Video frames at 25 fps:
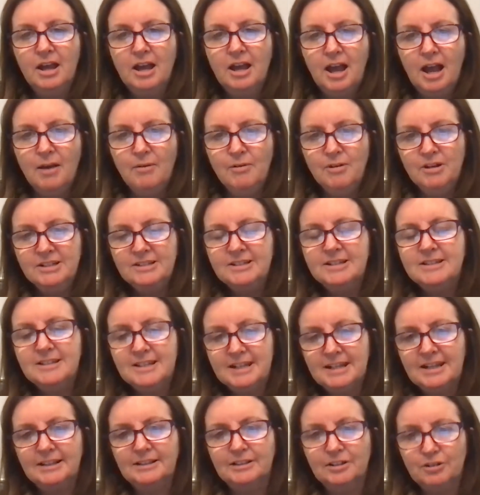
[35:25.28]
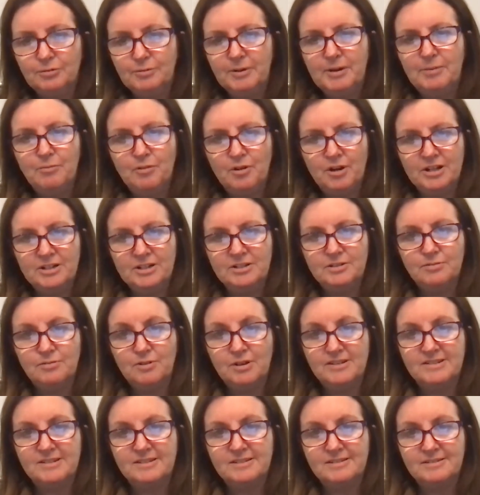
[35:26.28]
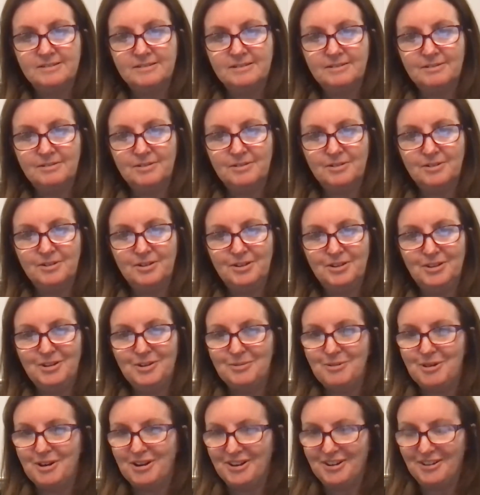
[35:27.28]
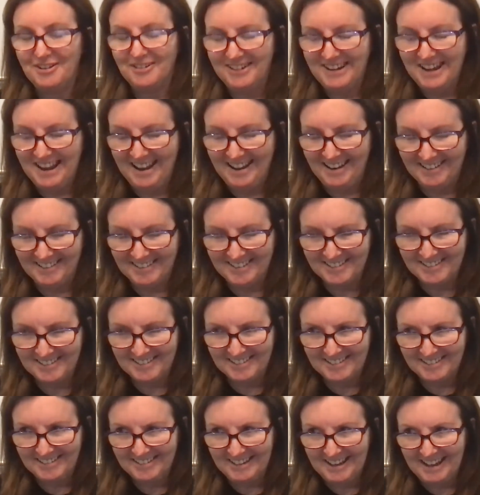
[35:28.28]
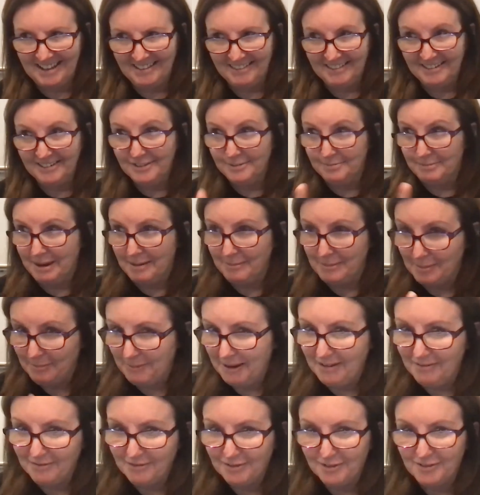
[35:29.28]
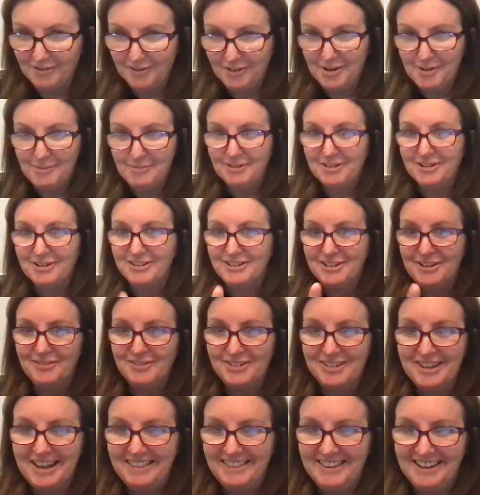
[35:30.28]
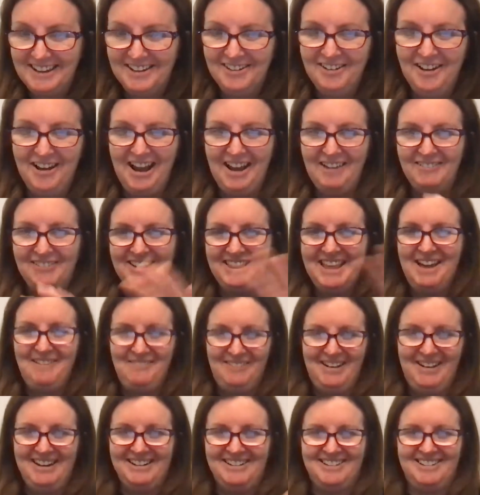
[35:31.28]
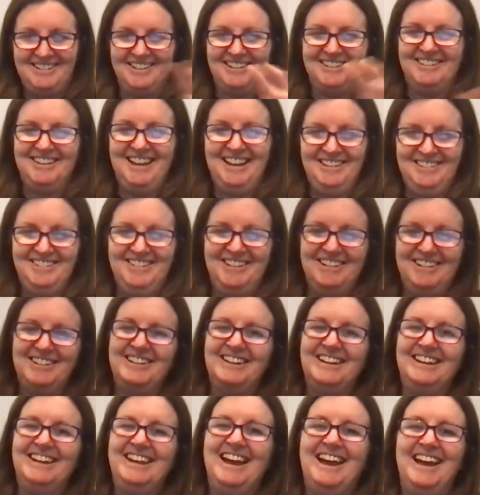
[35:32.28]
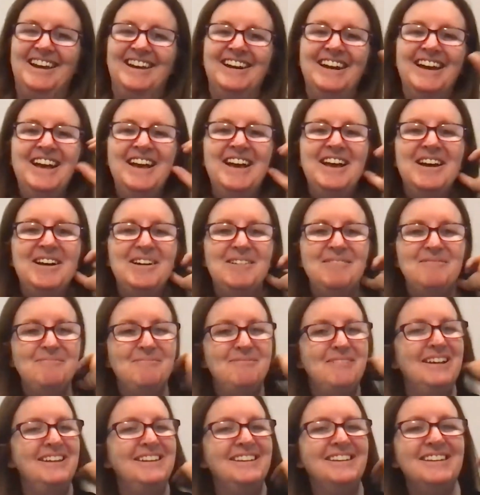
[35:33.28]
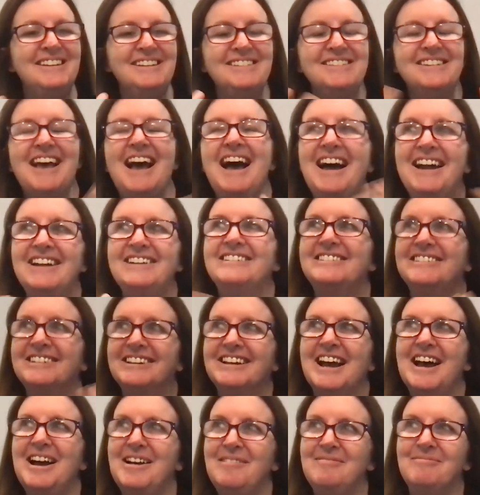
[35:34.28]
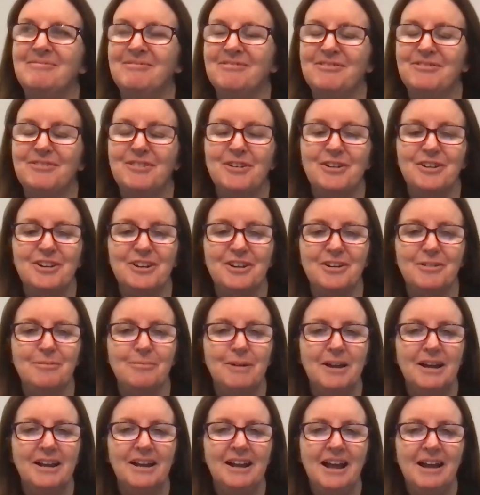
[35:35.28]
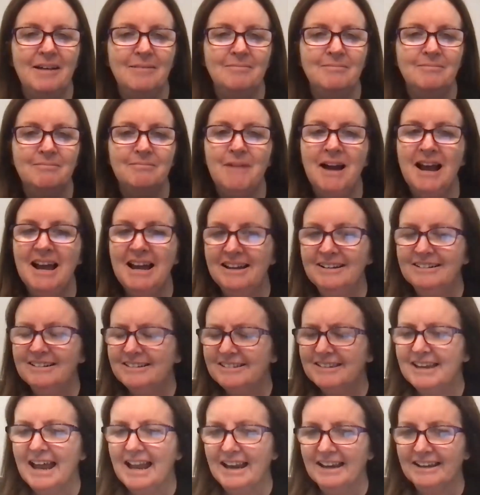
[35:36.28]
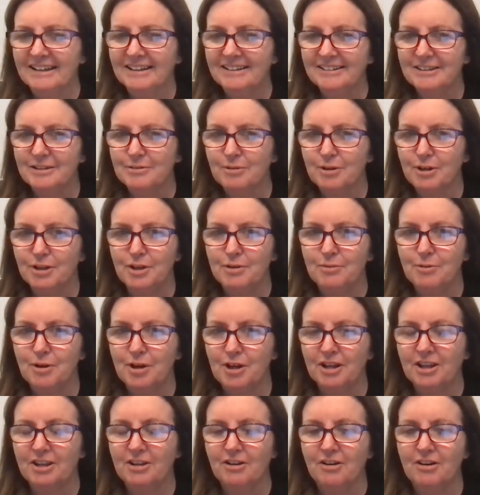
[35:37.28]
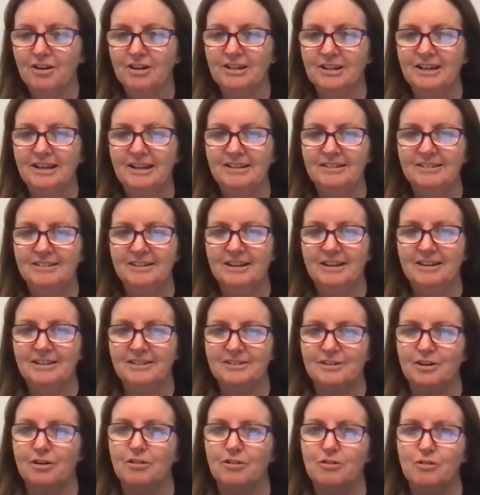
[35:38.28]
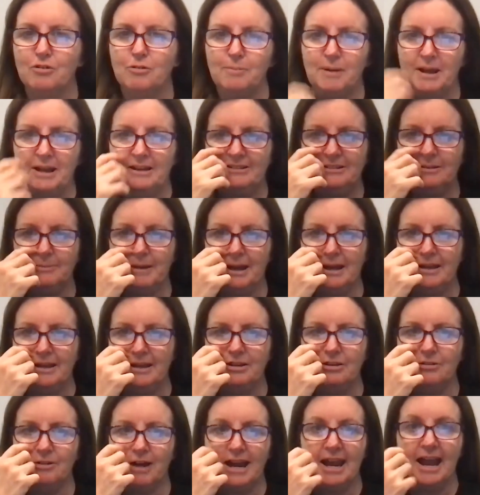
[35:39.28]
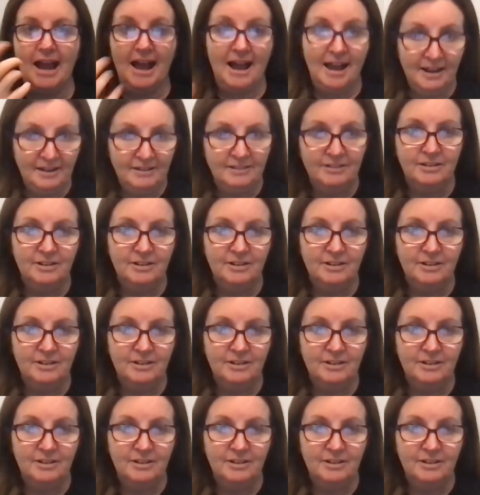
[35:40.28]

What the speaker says: I wanted to dig a little bit more into what's you're working on next. Now, this might be painful for you because you've said that you're not having that much success at it yet, but it's harder to come for you. But my understanding is that what you're working on is a historical piece about your great aunt